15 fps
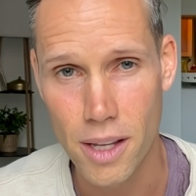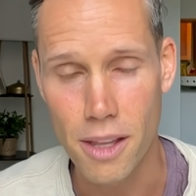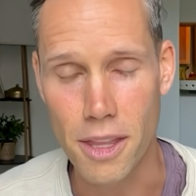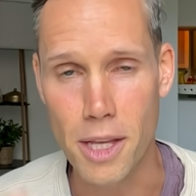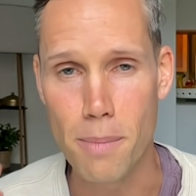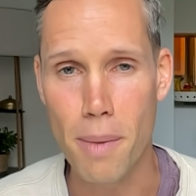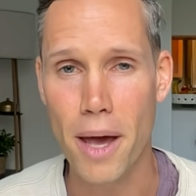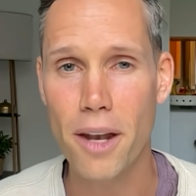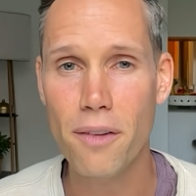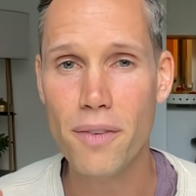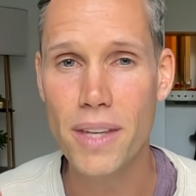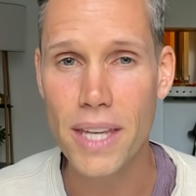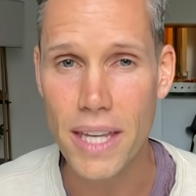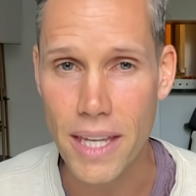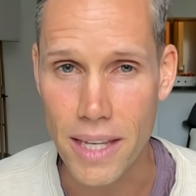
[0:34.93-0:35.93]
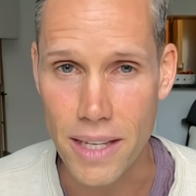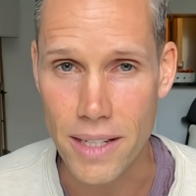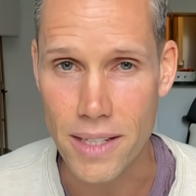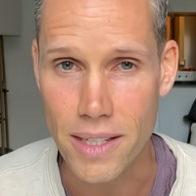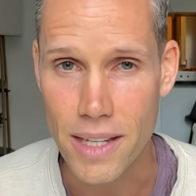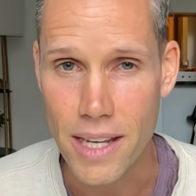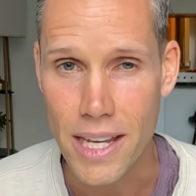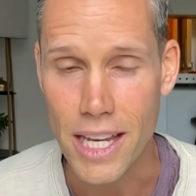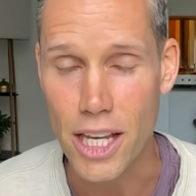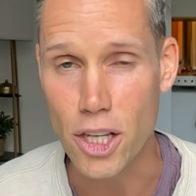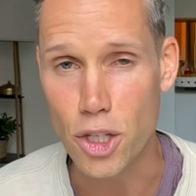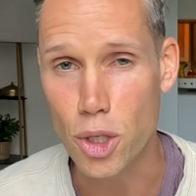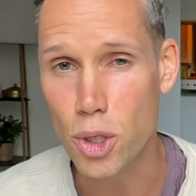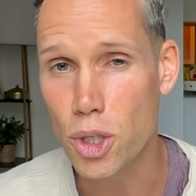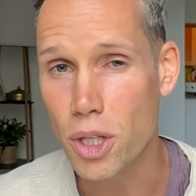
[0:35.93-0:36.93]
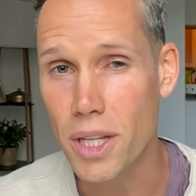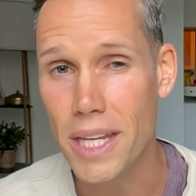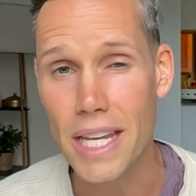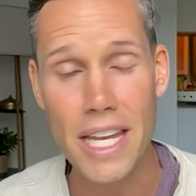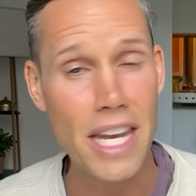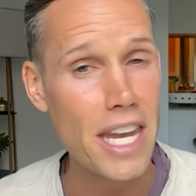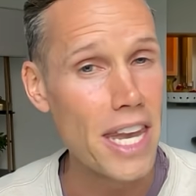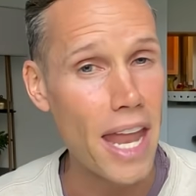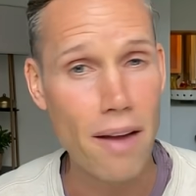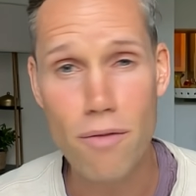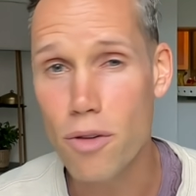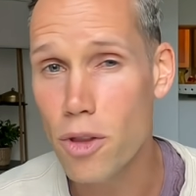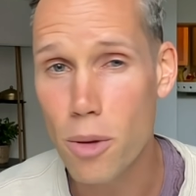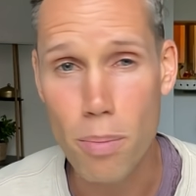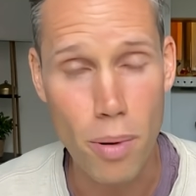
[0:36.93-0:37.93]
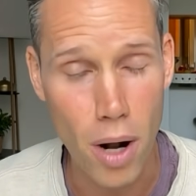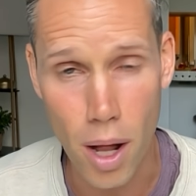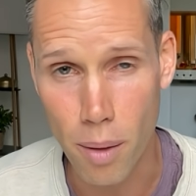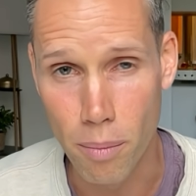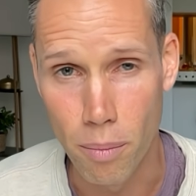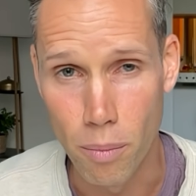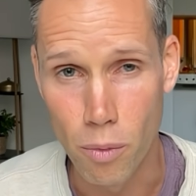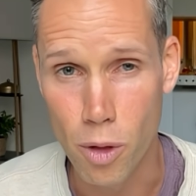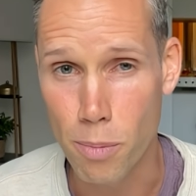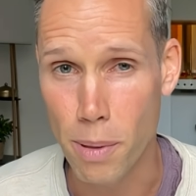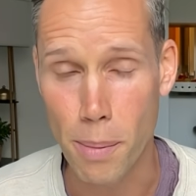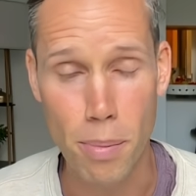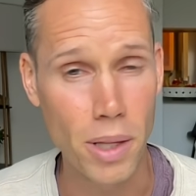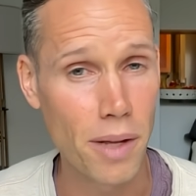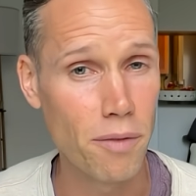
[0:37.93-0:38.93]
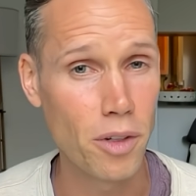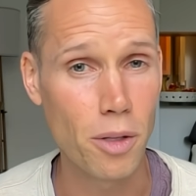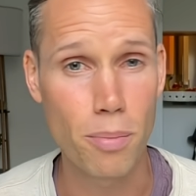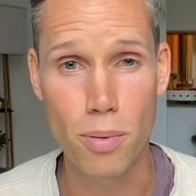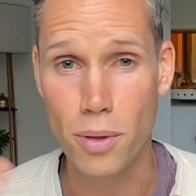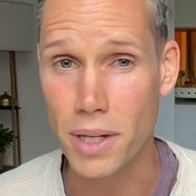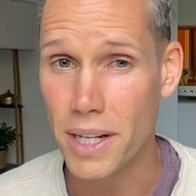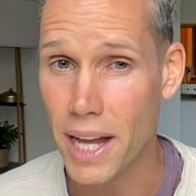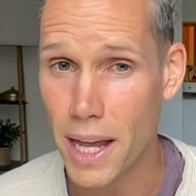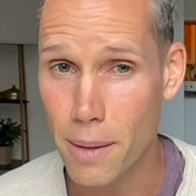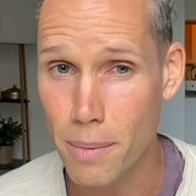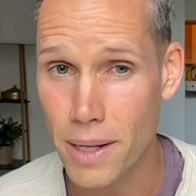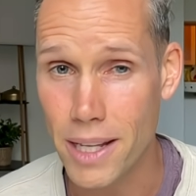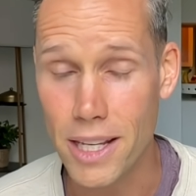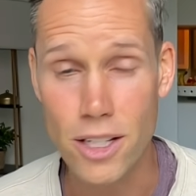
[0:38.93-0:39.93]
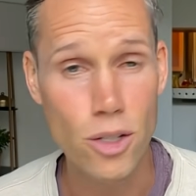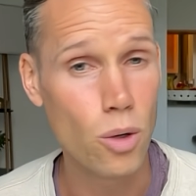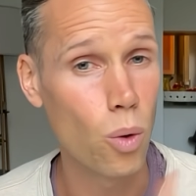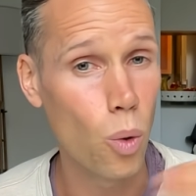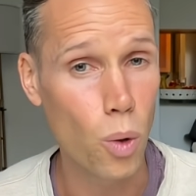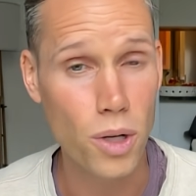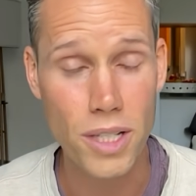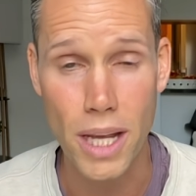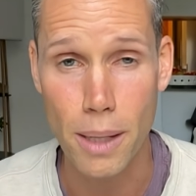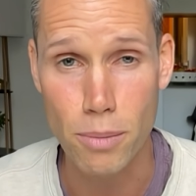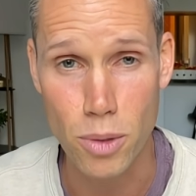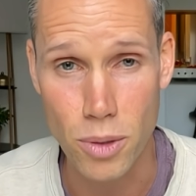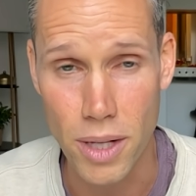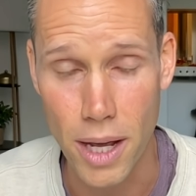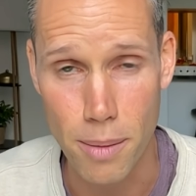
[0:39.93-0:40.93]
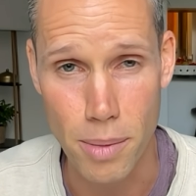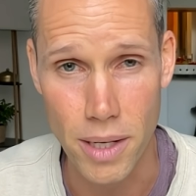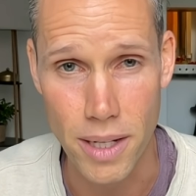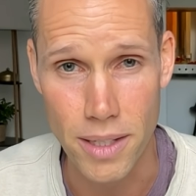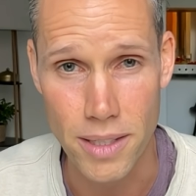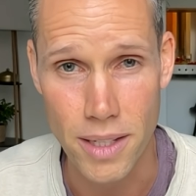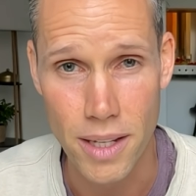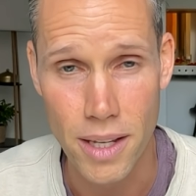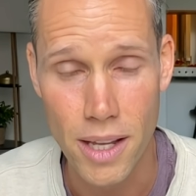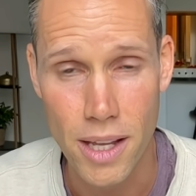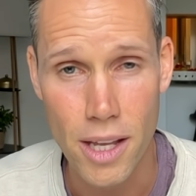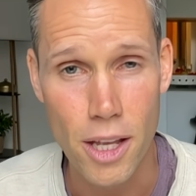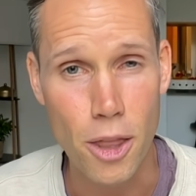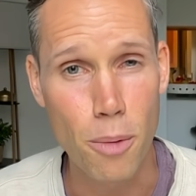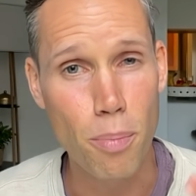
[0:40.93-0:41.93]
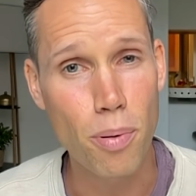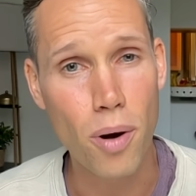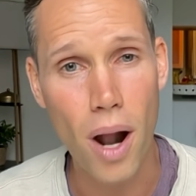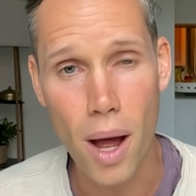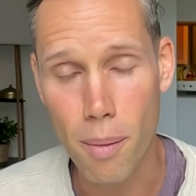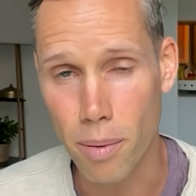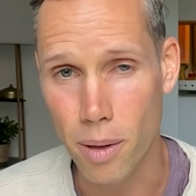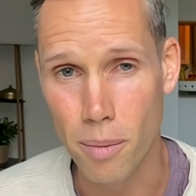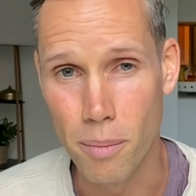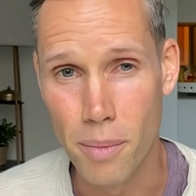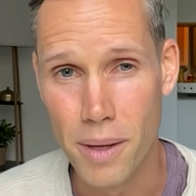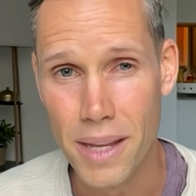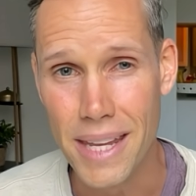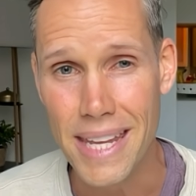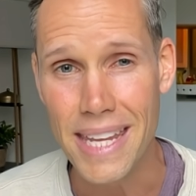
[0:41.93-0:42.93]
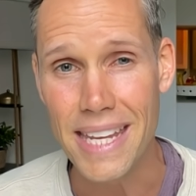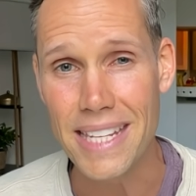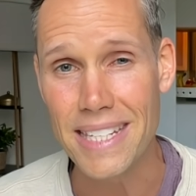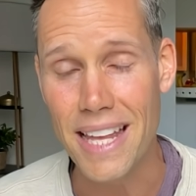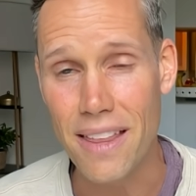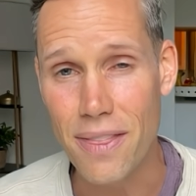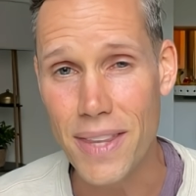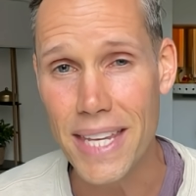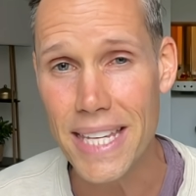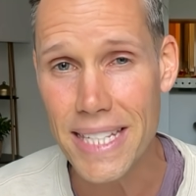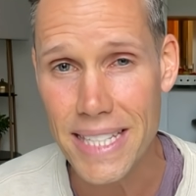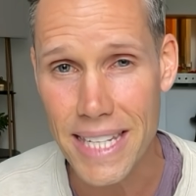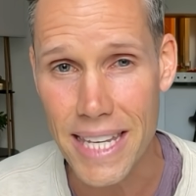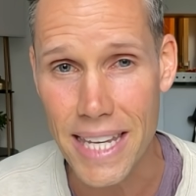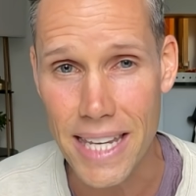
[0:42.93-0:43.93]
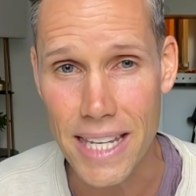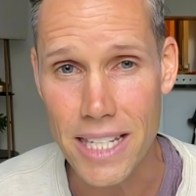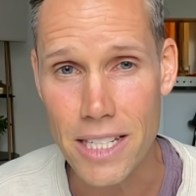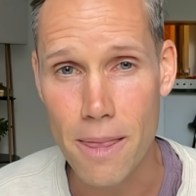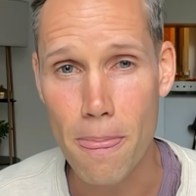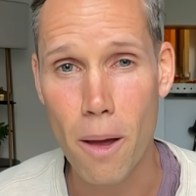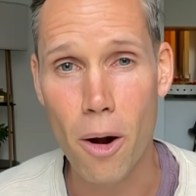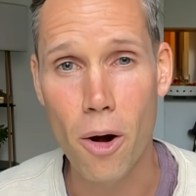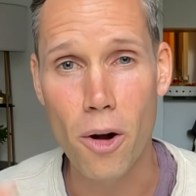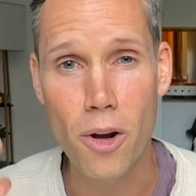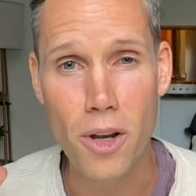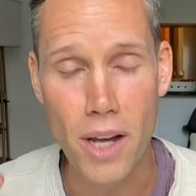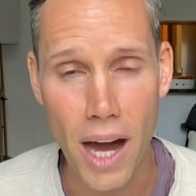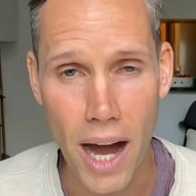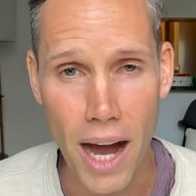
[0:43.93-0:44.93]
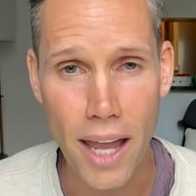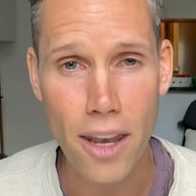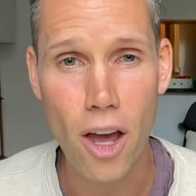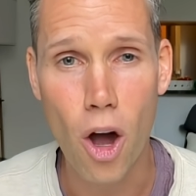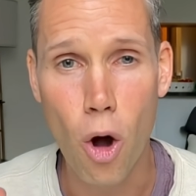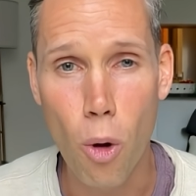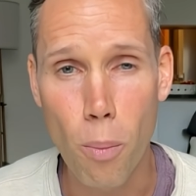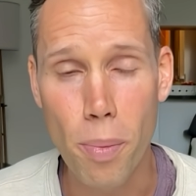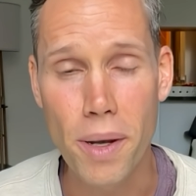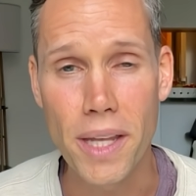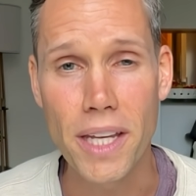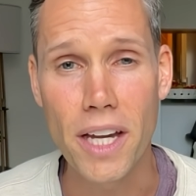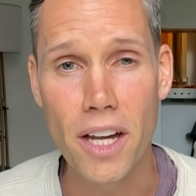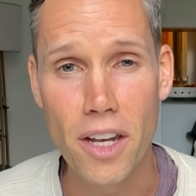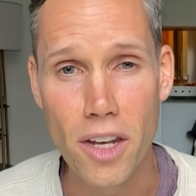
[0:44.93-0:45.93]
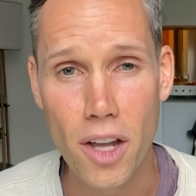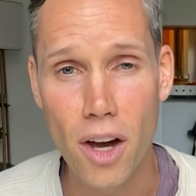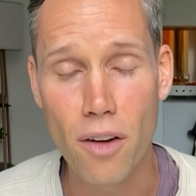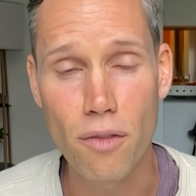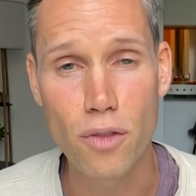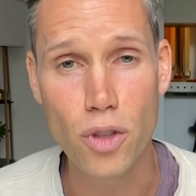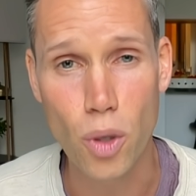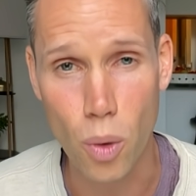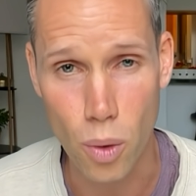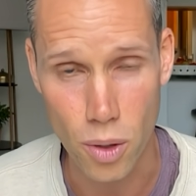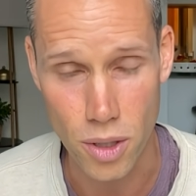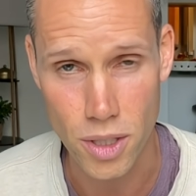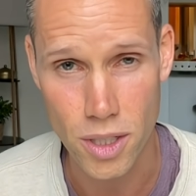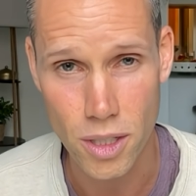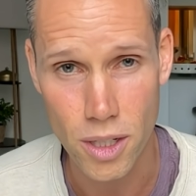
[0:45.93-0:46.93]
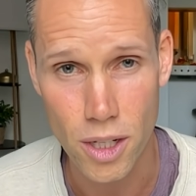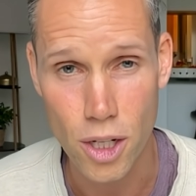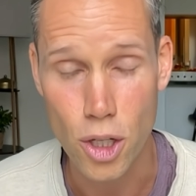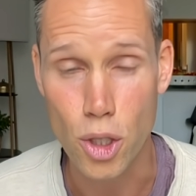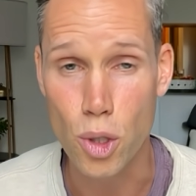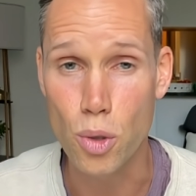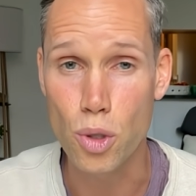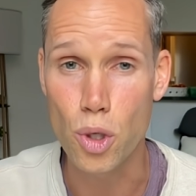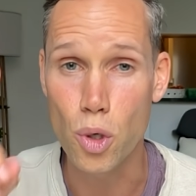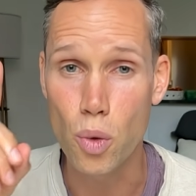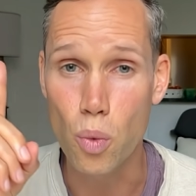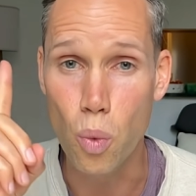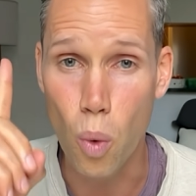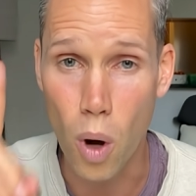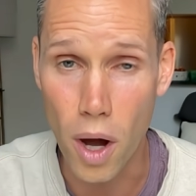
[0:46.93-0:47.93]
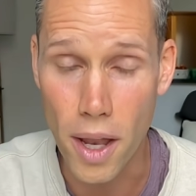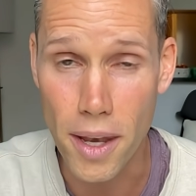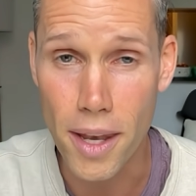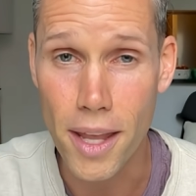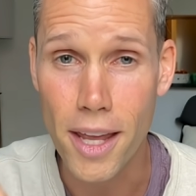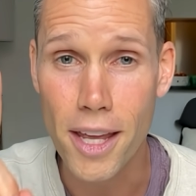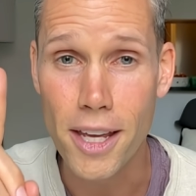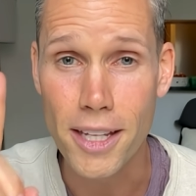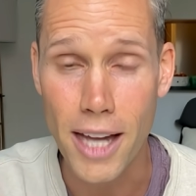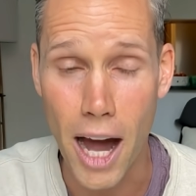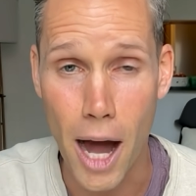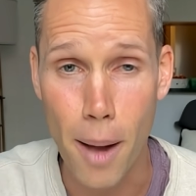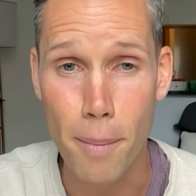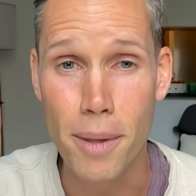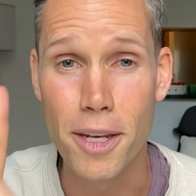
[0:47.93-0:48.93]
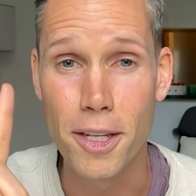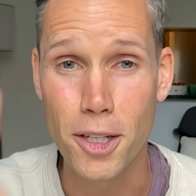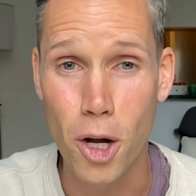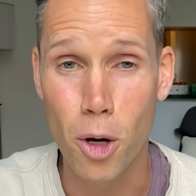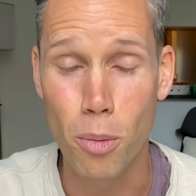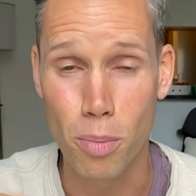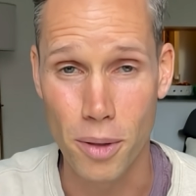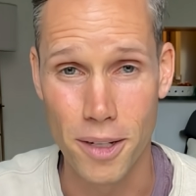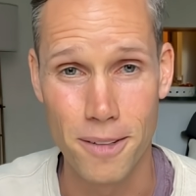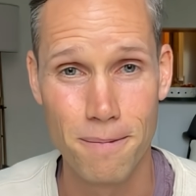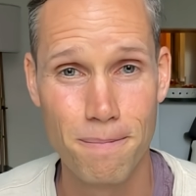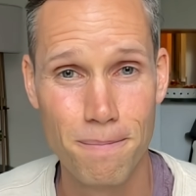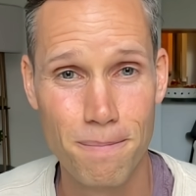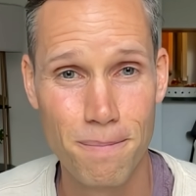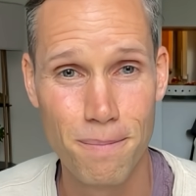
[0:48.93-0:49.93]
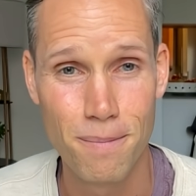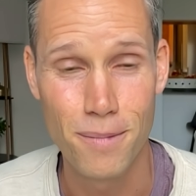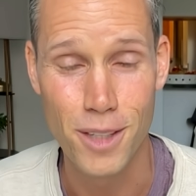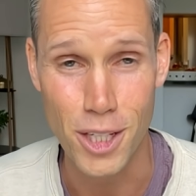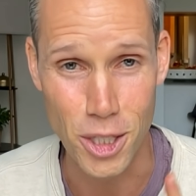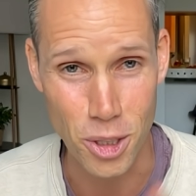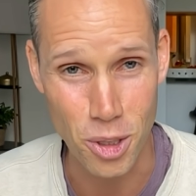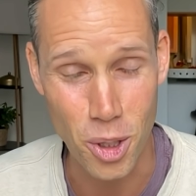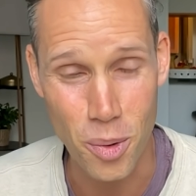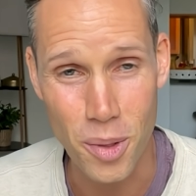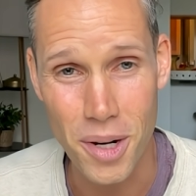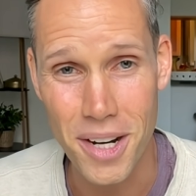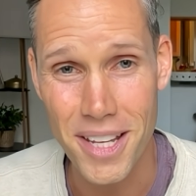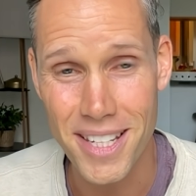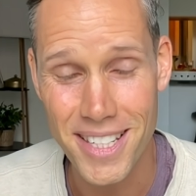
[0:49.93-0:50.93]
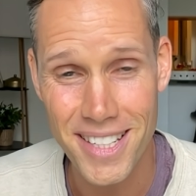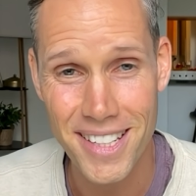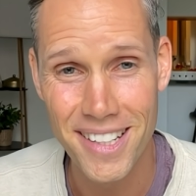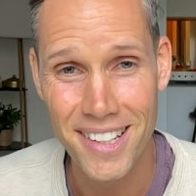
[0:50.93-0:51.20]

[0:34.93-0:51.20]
The amount of keys is usually never the problem with people living with prediabetes or type two diabetes. The problem is that these keys are not opening enough doors due to one common culprit. Do you know what it is?